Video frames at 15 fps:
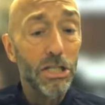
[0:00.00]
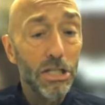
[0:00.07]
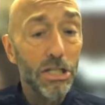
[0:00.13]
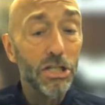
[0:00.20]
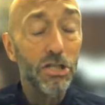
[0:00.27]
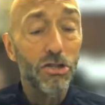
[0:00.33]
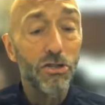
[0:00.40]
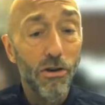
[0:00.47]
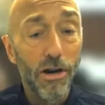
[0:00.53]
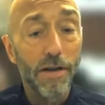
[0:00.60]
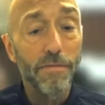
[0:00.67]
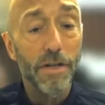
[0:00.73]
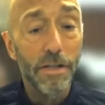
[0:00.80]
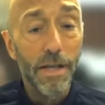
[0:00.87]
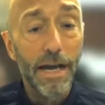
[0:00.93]
the story
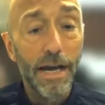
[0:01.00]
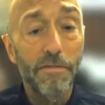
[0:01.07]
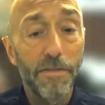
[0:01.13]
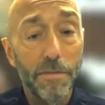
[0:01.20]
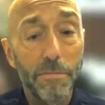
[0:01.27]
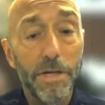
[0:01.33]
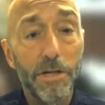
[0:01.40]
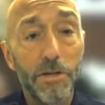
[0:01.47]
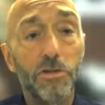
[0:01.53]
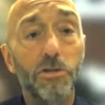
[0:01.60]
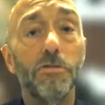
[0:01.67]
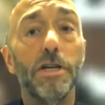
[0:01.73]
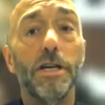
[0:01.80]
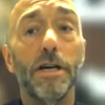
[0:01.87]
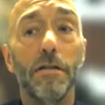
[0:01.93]
of the life and
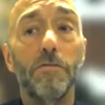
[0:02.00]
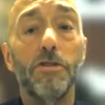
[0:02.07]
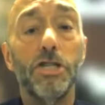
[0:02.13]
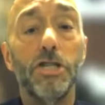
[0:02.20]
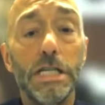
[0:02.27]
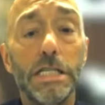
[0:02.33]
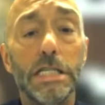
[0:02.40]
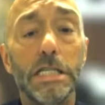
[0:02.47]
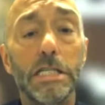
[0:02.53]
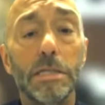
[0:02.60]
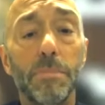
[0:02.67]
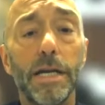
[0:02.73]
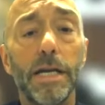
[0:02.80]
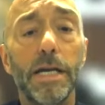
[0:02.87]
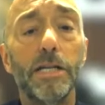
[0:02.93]
ministry of Jesus,
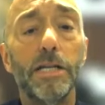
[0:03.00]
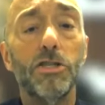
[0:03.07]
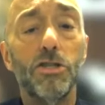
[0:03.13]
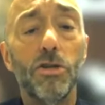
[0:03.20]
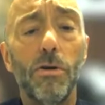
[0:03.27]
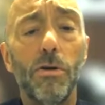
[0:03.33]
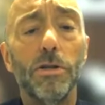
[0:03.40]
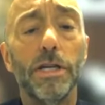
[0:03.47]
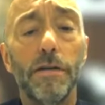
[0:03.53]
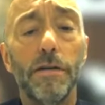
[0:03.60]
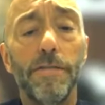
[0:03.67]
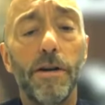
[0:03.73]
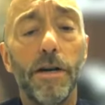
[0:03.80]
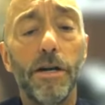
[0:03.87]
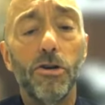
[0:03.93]
but it's told in a
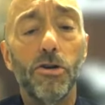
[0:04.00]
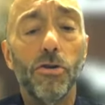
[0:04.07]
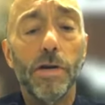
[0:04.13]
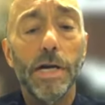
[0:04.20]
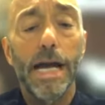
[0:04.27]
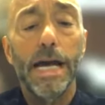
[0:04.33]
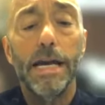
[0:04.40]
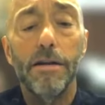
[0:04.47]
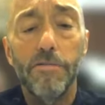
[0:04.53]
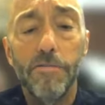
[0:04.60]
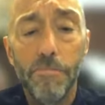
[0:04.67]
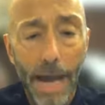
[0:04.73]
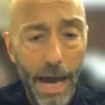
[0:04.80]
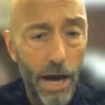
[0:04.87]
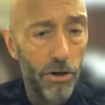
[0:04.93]
very creative
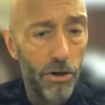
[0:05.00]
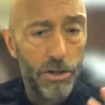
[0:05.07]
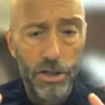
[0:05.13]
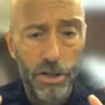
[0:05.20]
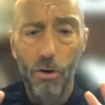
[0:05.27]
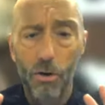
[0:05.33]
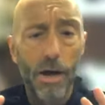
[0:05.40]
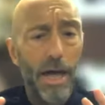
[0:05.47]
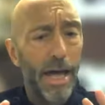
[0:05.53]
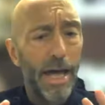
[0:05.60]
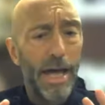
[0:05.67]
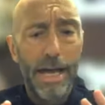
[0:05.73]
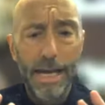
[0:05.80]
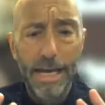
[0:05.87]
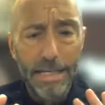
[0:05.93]
manner. So
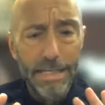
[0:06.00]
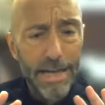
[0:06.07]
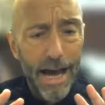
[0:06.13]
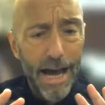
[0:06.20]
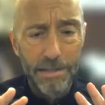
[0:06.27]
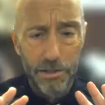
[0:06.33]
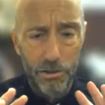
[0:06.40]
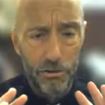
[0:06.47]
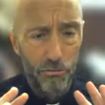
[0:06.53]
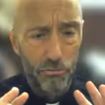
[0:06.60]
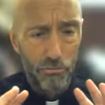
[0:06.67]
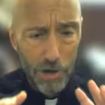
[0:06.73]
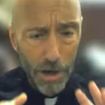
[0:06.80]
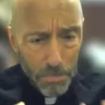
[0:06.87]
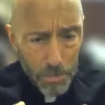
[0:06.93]
it is not
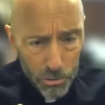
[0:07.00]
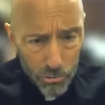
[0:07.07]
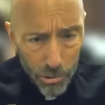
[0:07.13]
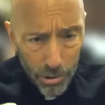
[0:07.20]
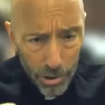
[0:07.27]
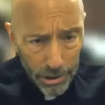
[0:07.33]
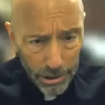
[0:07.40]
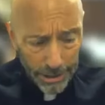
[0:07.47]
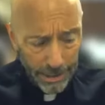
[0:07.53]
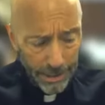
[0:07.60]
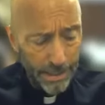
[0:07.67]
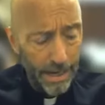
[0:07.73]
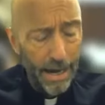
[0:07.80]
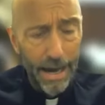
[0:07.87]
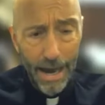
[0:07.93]

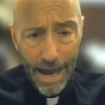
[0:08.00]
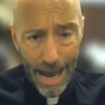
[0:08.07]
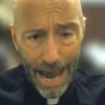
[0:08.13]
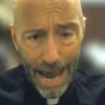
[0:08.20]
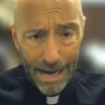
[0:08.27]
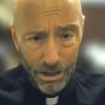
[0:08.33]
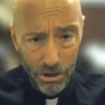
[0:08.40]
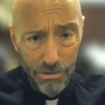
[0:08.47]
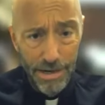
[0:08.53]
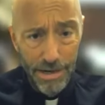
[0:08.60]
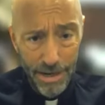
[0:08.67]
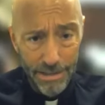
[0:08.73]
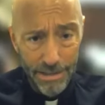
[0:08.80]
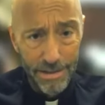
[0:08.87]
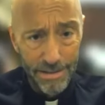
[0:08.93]
scripturally accurate
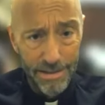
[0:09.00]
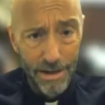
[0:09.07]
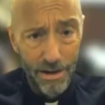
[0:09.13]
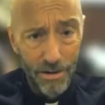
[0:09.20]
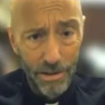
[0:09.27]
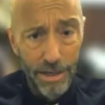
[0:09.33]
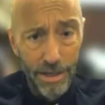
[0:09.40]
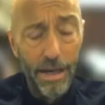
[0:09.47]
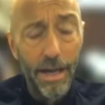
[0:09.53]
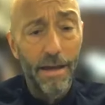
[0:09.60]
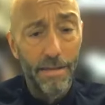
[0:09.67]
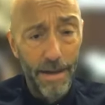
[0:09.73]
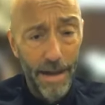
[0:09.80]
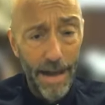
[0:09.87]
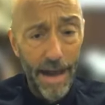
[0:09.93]
necessarily.
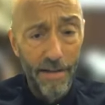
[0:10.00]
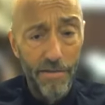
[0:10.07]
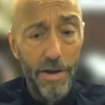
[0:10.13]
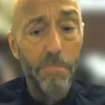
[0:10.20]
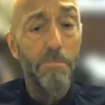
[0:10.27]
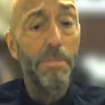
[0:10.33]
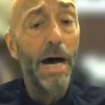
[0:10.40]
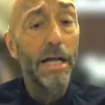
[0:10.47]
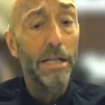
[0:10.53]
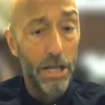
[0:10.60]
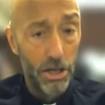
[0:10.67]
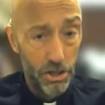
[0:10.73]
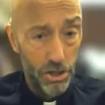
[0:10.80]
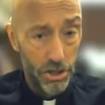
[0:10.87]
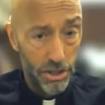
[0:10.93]
They have
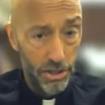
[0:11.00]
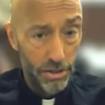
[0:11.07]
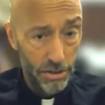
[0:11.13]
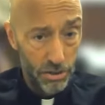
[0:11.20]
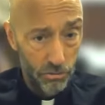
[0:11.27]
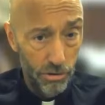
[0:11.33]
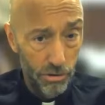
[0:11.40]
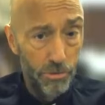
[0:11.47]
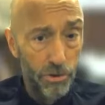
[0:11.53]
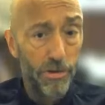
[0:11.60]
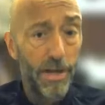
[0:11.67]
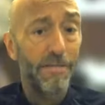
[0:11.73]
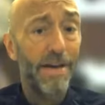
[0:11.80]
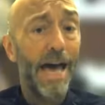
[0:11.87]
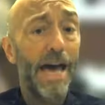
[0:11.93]
embellished scripture.
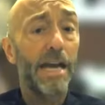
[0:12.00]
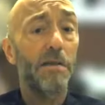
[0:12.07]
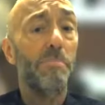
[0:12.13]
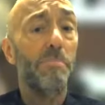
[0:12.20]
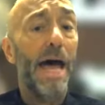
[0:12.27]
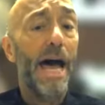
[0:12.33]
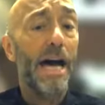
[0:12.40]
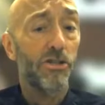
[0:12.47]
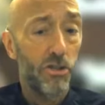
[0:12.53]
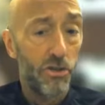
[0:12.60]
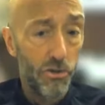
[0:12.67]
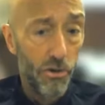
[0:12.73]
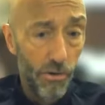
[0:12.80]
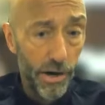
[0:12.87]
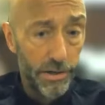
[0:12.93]
They've added
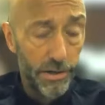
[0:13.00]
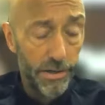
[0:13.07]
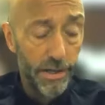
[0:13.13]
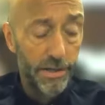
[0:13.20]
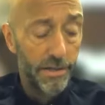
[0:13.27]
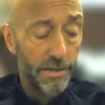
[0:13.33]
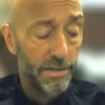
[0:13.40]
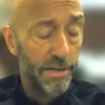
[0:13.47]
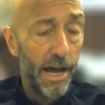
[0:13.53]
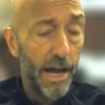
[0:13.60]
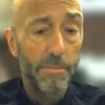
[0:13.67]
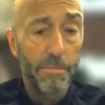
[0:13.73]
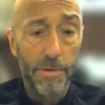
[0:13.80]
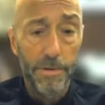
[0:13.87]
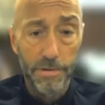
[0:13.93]
backstory to the
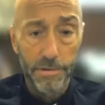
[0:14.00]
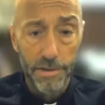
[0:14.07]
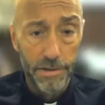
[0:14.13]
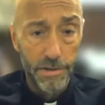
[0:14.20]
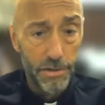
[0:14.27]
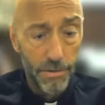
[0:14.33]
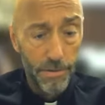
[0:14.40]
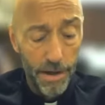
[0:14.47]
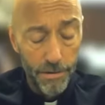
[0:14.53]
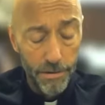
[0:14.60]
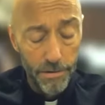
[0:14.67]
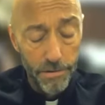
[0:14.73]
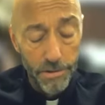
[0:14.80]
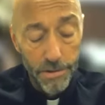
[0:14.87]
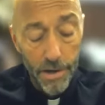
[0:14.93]
disciples and to
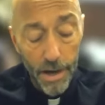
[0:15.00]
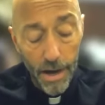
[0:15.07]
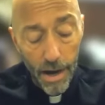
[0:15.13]
others.